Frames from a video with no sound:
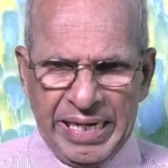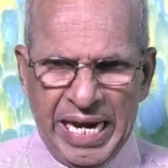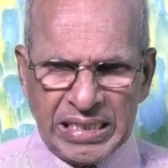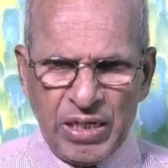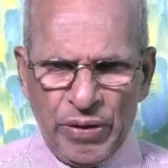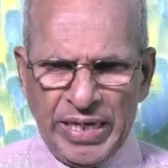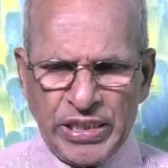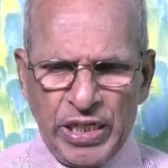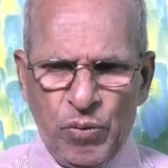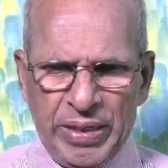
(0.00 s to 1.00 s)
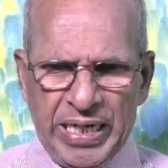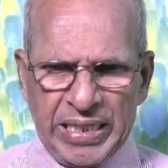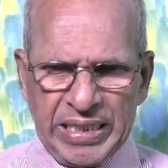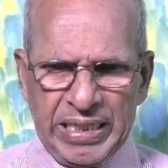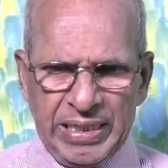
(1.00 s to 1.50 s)
encouraging one
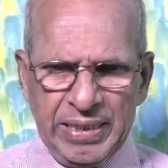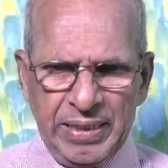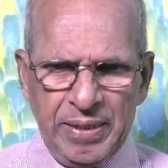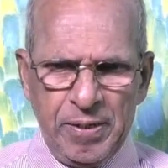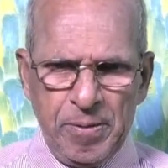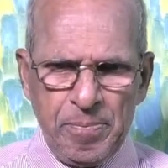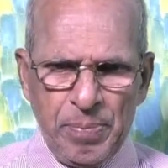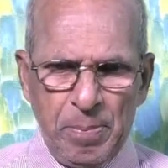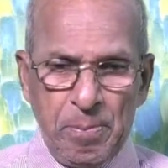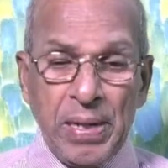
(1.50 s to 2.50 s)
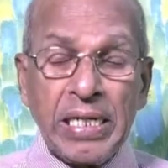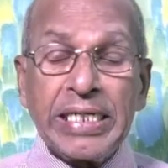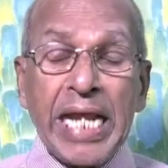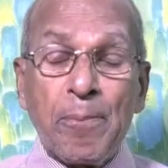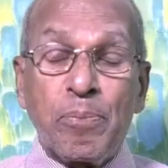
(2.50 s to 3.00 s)
another,
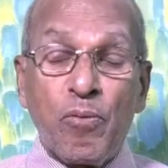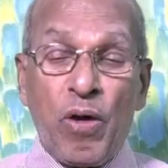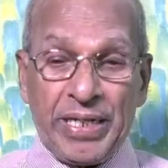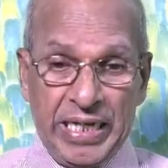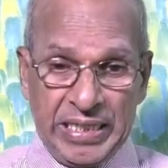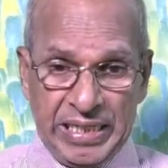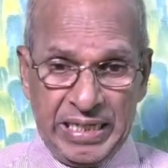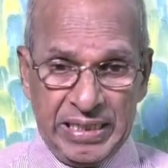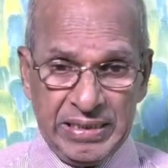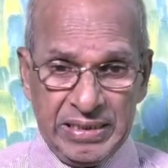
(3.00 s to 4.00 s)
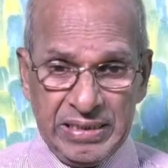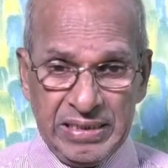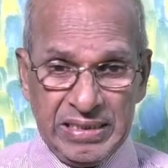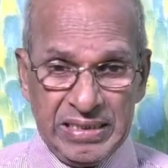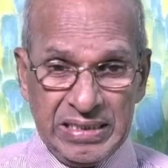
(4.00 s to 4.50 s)
build up one another,
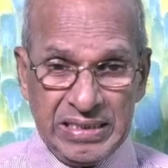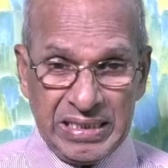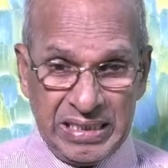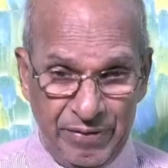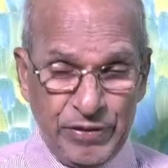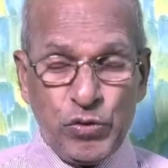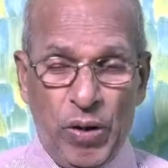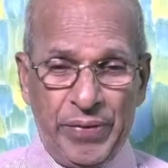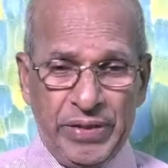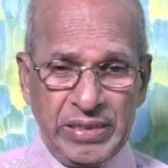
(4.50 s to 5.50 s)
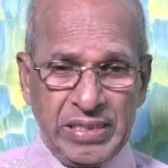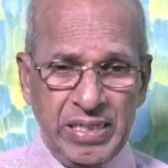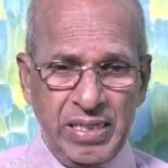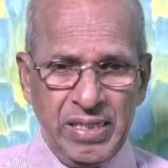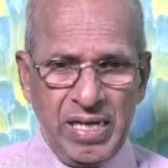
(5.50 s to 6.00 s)
give to
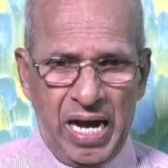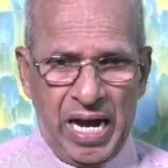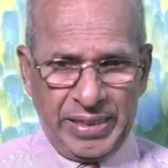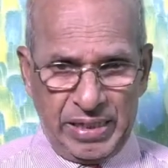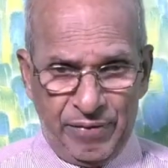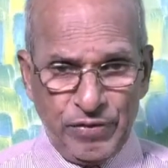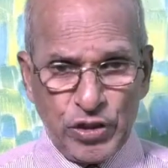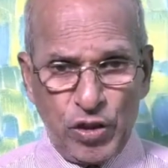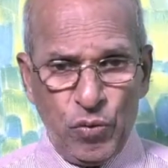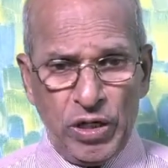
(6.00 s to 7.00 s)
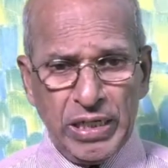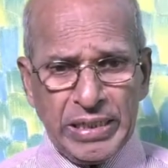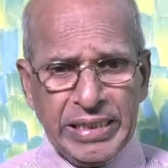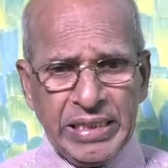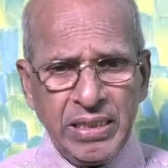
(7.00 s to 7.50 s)
others, and give to the
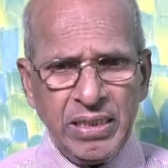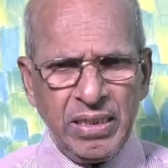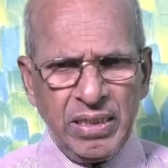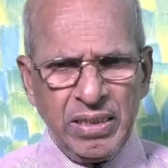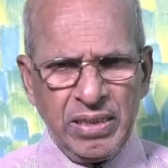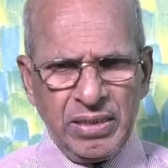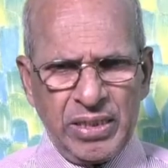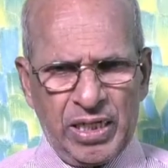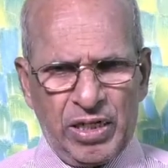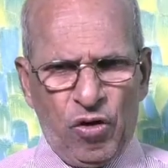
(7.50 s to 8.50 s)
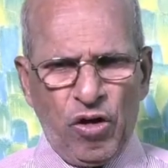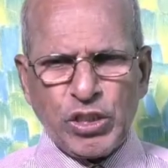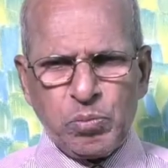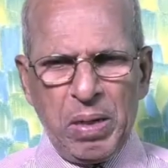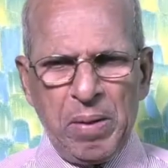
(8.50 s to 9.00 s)
world the
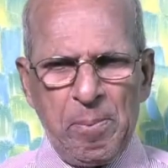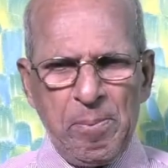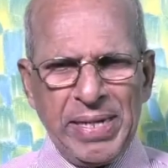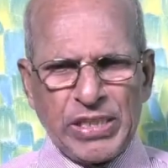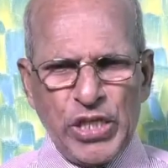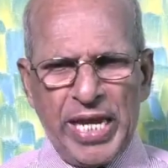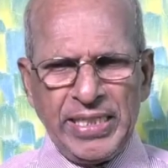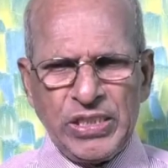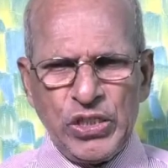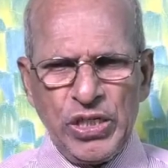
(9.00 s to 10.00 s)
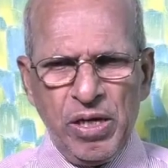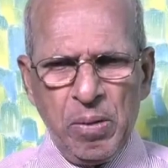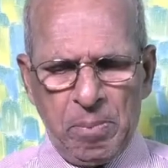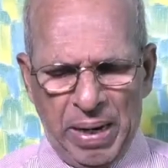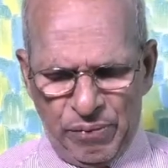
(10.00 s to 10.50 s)
gospel message
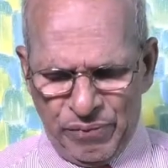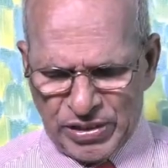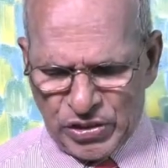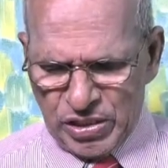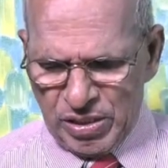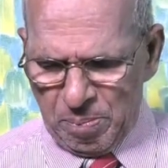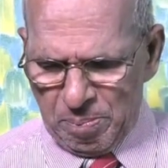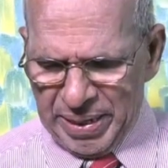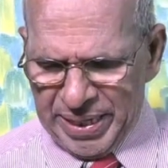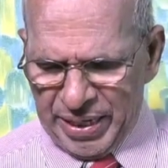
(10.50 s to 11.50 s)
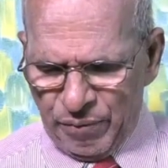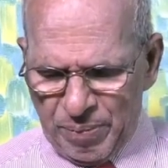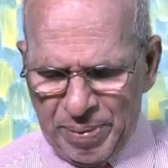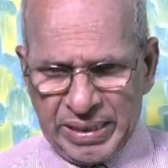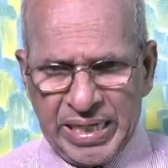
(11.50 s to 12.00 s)
by which men and
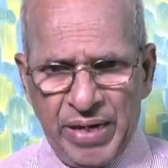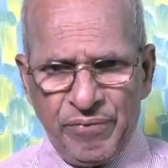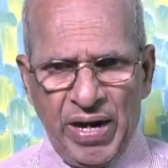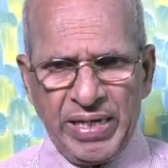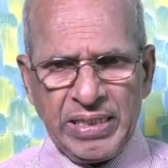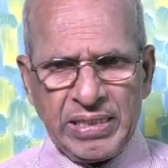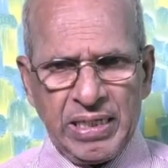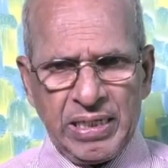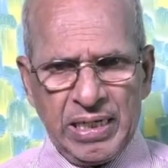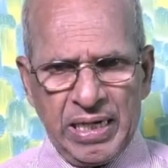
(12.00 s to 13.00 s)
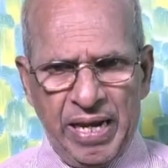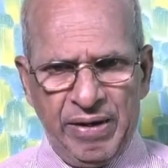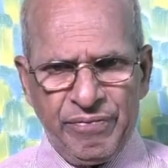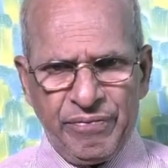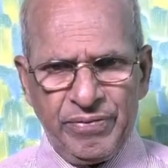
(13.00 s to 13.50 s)
women can find eternal
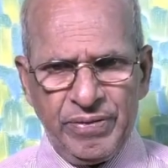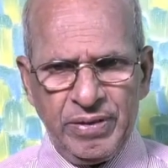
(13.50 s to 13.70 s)
life.